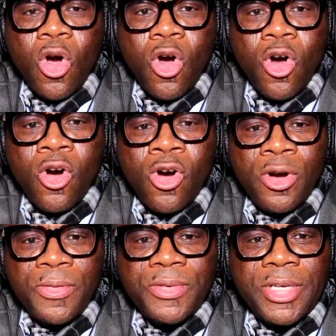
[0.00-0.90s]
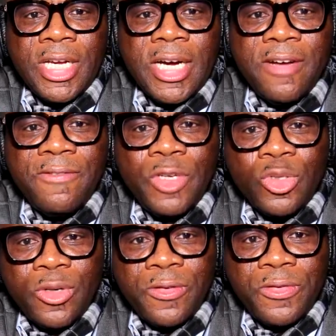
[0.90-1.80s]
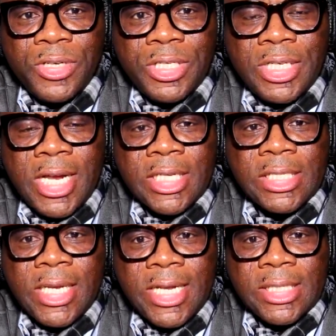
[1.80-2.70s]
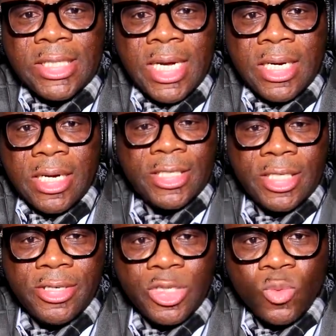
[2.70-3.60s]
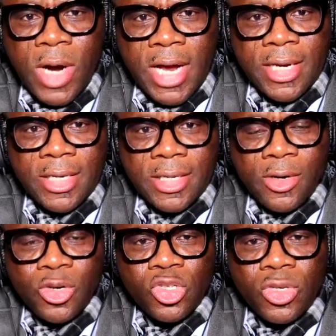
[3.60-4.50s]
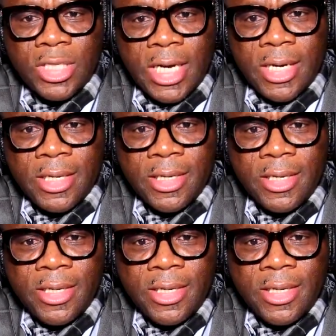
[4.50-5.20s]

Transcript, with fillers: or a visual field that is less than uh, degrees wide horizontally.